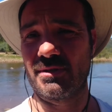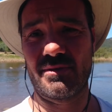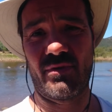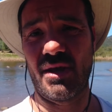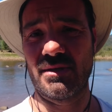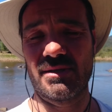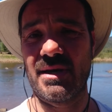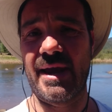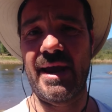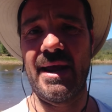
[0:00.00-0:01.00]
things.
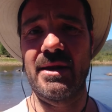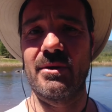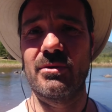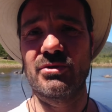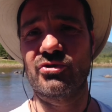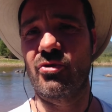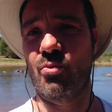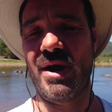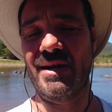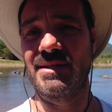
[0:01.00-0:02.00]
Again, you know, strong
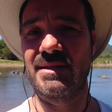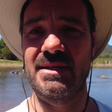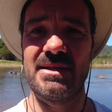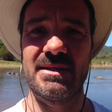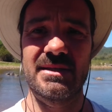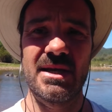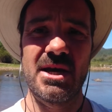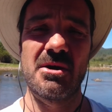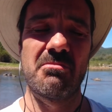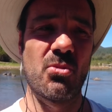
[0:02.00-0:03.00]
practices,
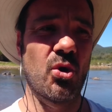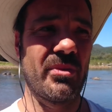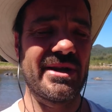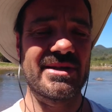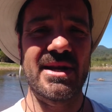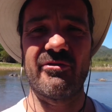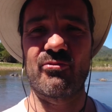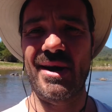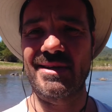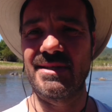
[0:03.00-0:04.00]
more meditative
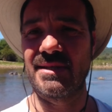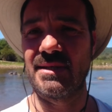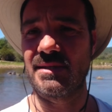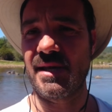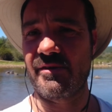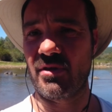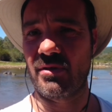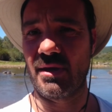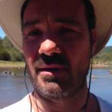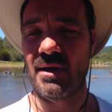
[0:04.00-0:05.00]
practices,
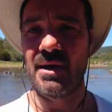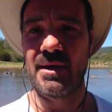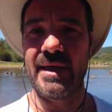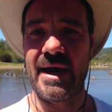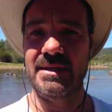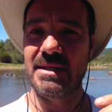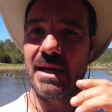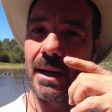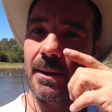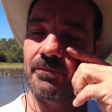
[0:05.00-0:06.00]
everything that
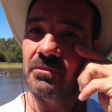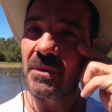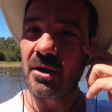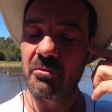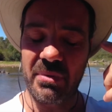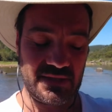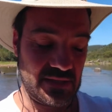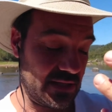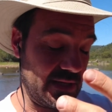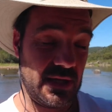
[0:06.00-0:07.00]

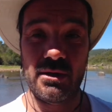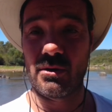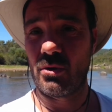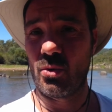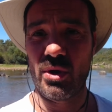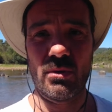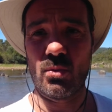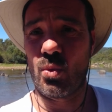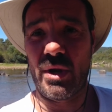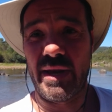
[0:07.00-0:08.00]
basically, you know,
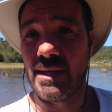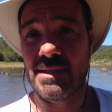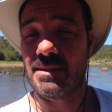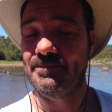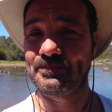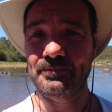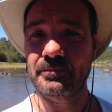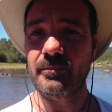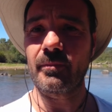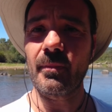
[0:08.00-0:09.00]
we need.
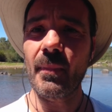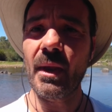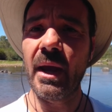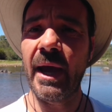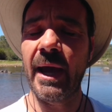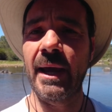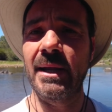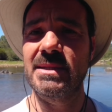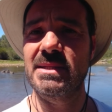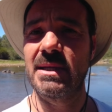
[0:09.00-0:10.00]
And